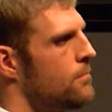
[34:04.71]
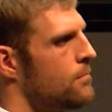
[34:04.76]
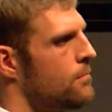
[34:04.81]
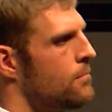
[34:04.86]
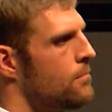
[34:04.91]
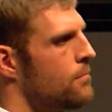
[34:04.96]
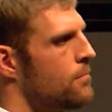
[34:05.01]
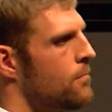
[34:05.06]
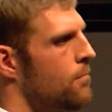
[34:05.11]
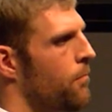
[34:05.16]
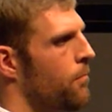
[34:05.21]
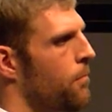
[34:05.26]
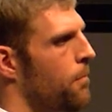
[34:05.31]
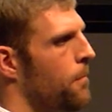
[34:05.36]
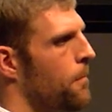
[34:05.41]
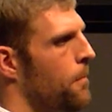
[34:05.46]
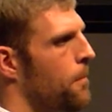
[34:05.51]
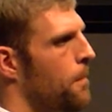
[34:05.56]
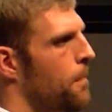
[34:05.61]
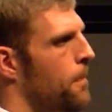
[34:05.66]

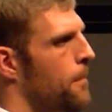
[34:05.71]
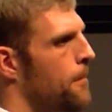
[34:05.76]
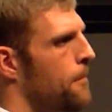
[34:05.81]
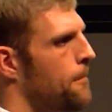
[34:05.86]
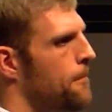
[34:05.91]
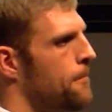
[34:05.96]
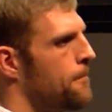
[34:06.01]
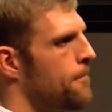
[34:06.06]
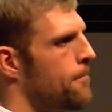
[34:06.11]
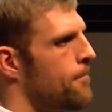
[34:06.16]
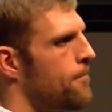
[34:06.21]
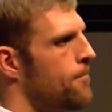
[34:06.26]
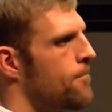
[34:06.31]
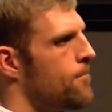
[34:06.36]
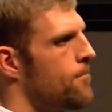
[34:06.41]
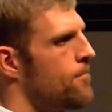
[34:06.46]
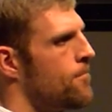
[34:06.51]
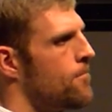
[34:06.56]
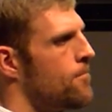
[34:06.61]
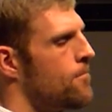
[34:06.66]

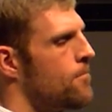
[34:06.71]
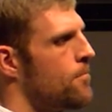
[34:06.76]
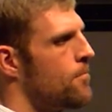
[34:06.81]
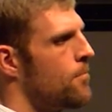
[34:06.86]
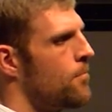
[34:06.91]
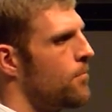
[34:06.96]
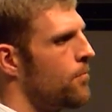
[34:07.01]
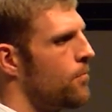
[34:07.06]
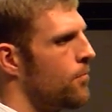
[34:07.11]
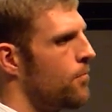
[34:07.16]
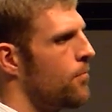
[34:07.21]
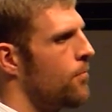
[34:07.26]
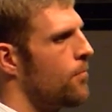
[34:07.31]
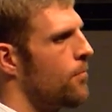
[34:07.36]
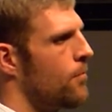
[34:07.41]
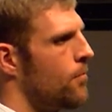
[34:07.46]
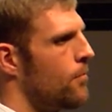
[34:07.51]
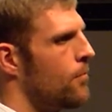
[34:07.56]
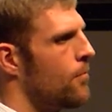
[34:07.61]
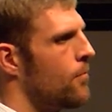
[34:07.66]

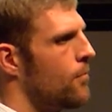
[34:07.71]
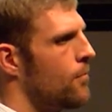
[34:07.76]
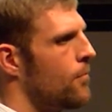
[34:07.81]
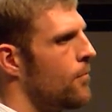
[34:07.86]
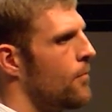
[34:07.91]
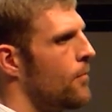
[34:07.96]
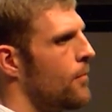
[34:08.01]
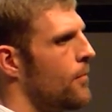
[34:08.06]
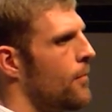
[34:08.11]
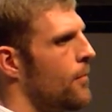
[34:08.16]
Nobody speaks.